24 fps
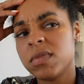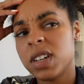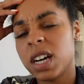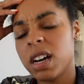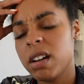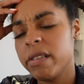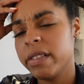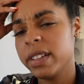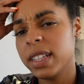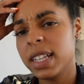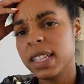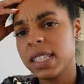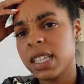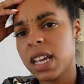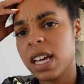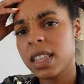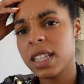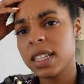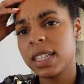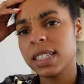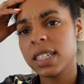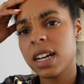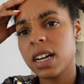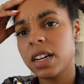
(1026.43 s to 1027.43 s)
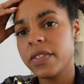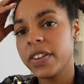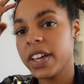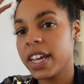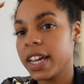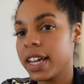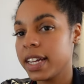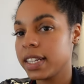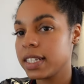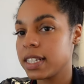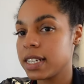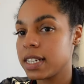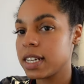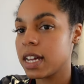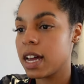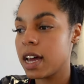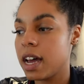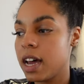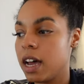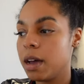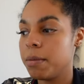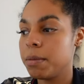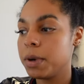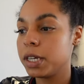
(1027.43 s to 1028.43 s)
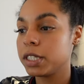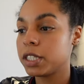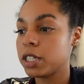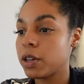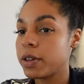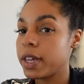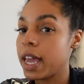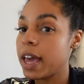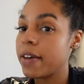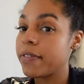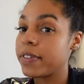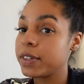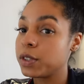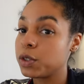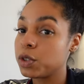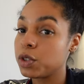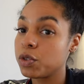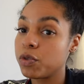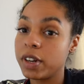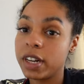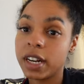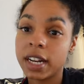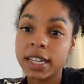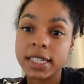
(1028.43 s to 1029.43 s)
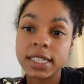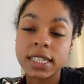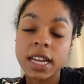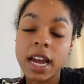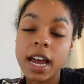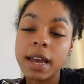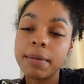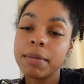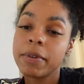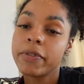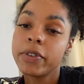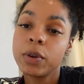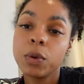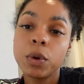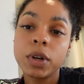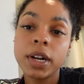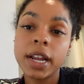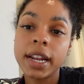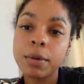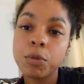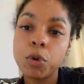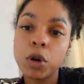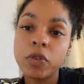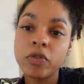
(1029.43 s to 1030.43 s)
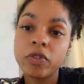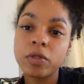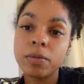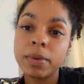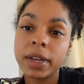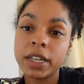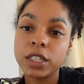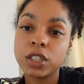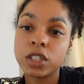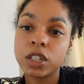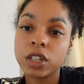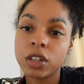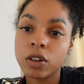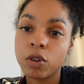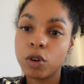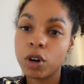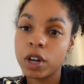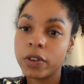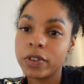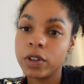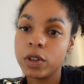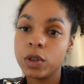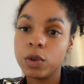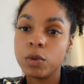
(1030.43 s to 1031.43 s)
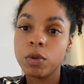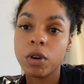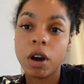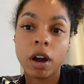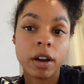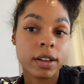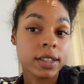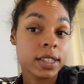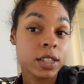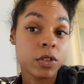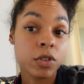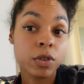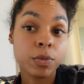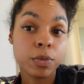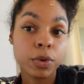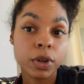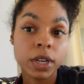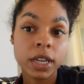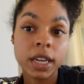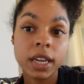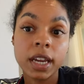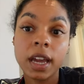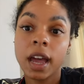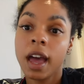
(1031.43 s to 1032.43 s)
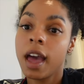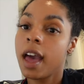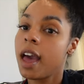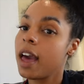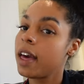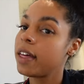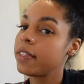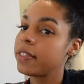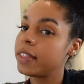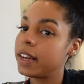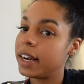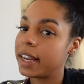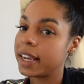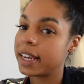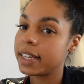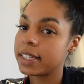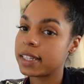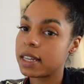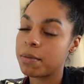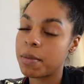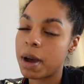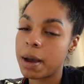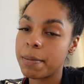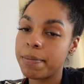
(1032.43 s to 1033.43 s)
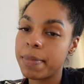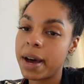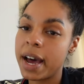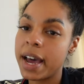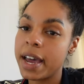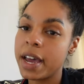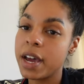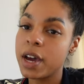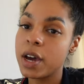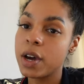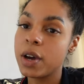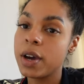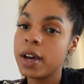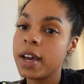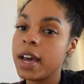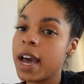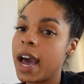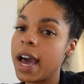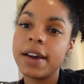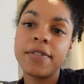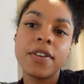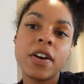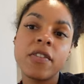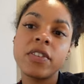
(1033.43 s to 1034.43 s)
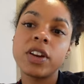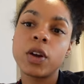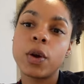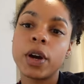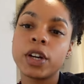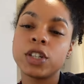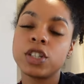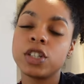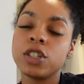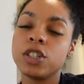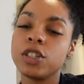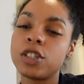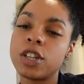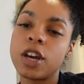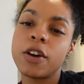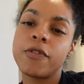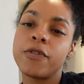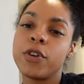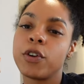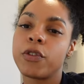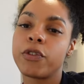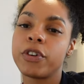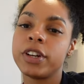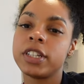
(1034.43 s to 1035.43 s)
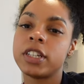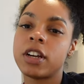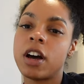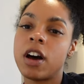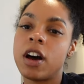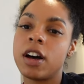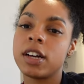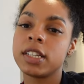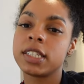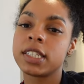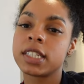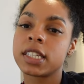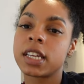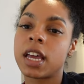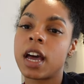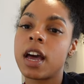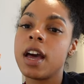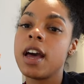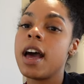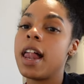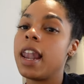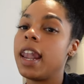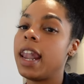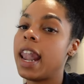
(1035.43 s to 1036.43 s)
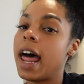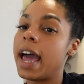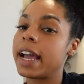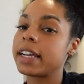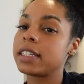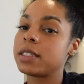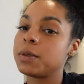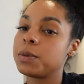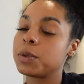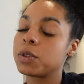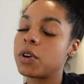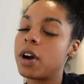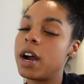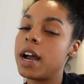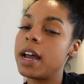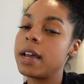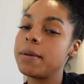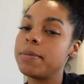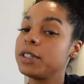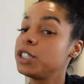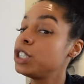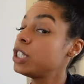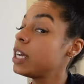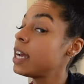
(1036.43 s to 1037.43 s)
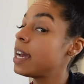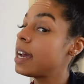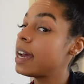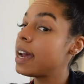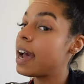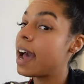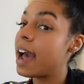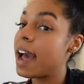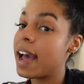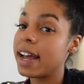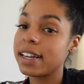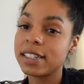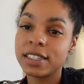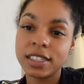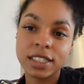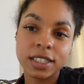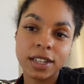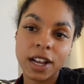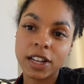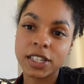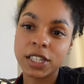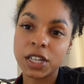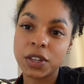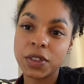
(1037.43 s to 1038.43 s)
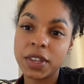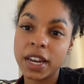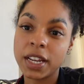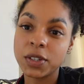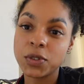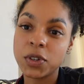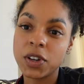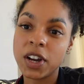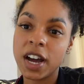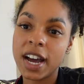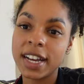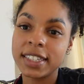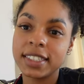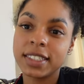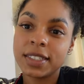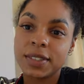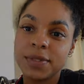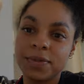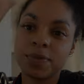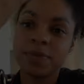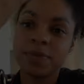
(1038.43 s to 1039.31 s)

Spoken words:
I think that's kind of it. So yeah, this was a really nice time. If you want any more information, or if you are considering booking, the link is in my bio. And if you have any questions, feel free to ask. Like, subscribe, share, and I'll see you in the next one, guys.